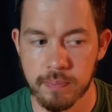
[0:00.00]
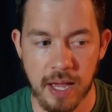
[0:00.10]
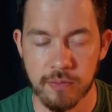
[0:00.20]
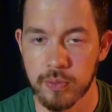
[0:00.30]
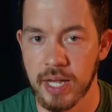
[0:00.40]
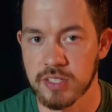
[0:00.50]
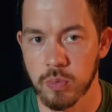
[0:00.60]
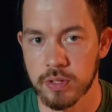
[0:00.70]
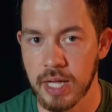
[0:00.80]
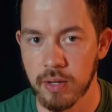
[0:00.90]
Everyone has
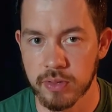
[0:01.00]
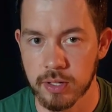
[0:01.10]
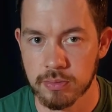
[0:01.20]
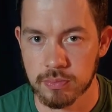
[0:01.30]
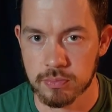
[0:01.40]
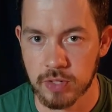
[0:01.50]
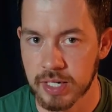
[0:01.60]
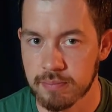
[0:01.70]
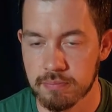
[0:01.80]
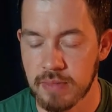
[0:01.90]
one now, though,
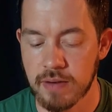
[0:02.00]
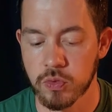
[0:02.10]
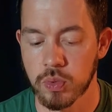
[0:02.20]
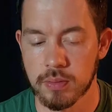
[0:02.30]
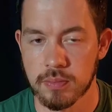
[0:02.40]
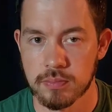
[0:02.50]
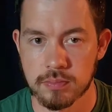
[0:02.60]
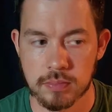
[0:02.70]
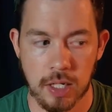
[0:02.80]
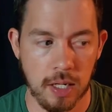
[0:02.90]
right? Everyone.
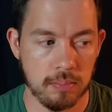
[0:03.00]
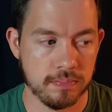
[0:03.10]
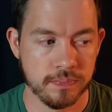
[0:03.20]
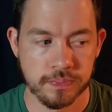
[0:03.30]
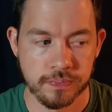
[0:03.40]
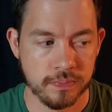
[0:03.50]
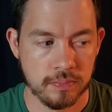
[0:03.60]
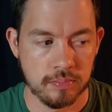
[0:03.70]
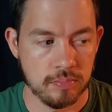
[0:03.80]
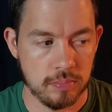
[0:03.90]

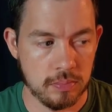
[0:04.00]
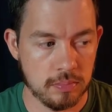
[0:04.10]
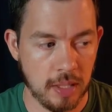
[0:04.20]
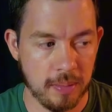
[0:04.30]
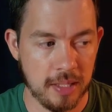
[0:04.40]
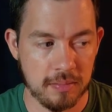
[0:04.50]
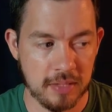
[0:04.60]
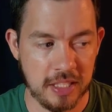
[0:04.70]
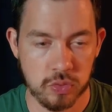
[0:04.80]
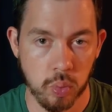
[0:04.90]
I mean,
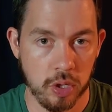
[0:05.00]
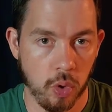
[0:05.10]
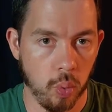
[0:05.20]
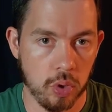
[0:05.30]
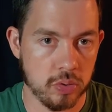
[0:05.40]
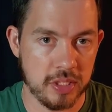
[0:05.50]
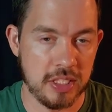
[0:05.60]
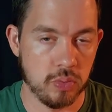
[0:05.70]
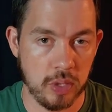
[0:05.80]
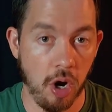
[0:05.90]
it's what our world
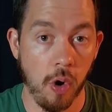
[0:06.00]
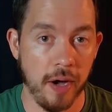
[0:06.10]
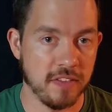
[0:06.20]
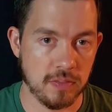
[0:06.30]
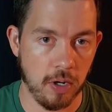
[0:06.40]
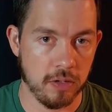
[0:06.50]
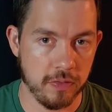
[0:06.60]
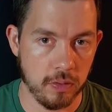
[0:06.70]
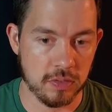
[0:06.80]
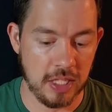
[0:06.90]
is. We all have
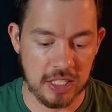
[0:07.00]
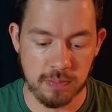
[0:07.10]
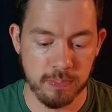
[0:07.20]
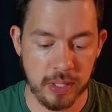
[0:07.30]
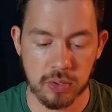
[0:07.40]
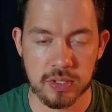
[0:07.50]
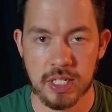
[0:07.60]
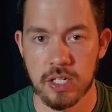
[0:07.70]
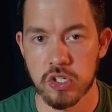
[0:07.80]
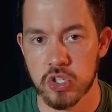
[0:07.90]
smartphones. It's built
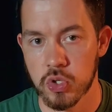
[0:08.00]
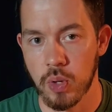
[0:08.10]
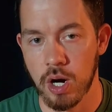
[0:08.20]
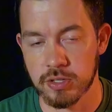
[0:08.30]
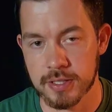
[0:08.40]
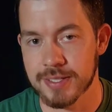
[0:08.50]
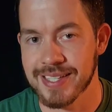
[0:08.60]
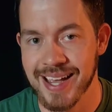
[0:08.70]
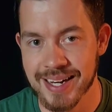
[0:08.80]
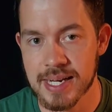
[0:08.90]
into our
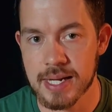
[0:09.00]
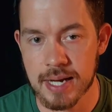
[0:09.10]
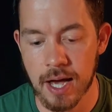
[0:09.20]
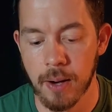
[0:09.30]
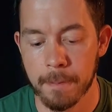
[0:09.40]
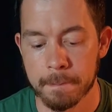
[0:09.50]
society now.